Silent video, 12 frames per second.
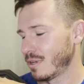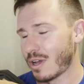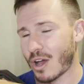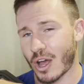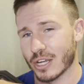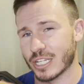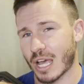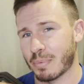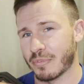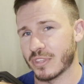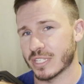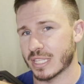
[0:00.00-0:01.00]
on top
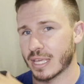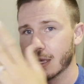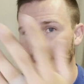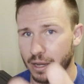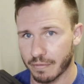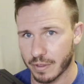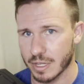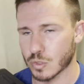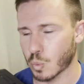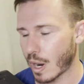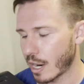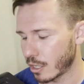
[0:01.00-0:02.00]
of this thing, and if it is
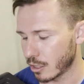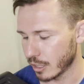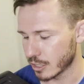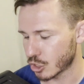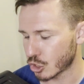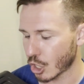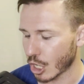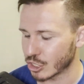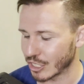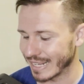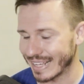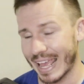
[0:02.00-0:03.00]
wireless
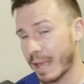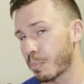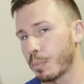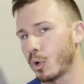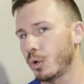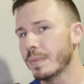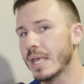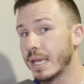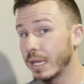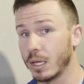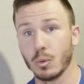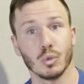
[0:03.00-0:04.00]
charging capable,
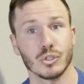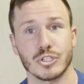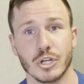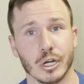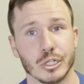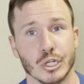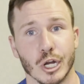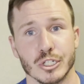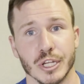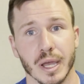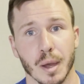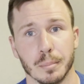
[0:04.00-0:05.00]
it will start
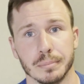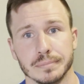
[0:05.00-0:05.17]
charging up.